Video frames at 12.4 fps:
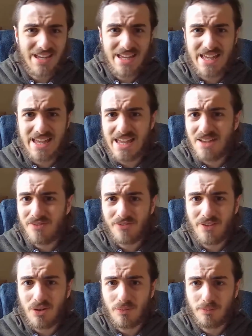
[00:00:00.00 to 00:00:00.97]
It
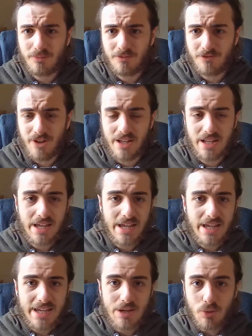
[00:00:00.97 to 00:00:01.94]
felt fine.
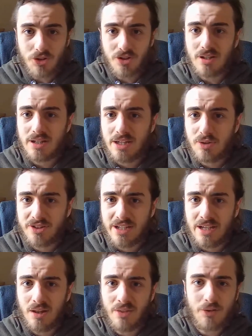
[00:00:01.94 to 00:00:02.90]
It wasn't
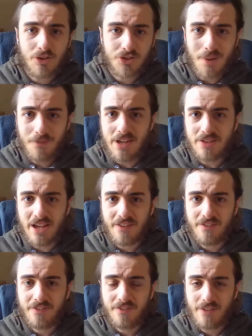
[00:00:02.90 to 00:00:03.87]
ideal. There were some things I
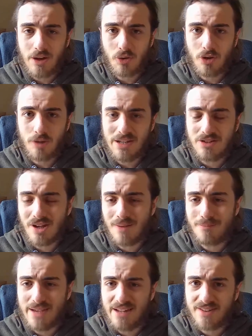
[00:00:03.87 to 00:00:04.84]
felt could have been done
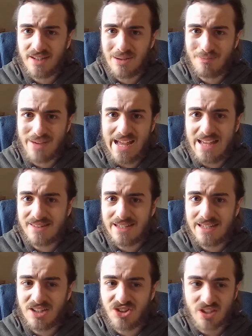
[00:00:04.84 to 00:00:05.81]
better, but as is,